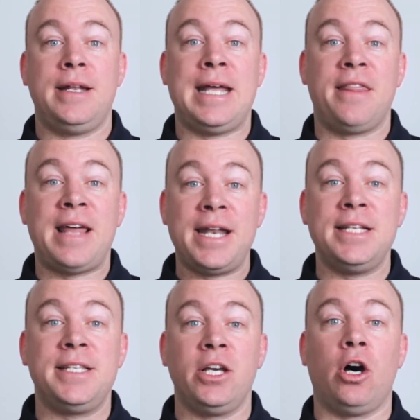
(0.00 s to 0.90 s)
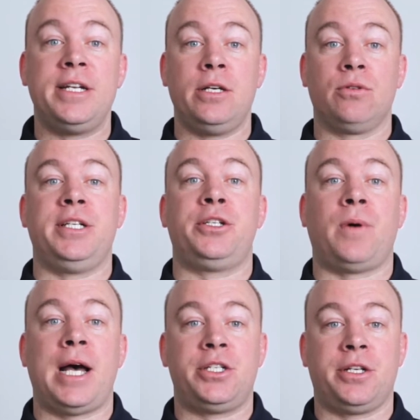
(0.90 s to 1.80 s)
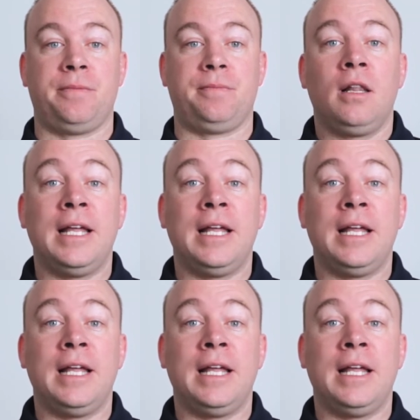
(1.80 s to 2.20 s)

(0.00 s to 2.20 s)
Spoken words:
Now that is the ideal situation.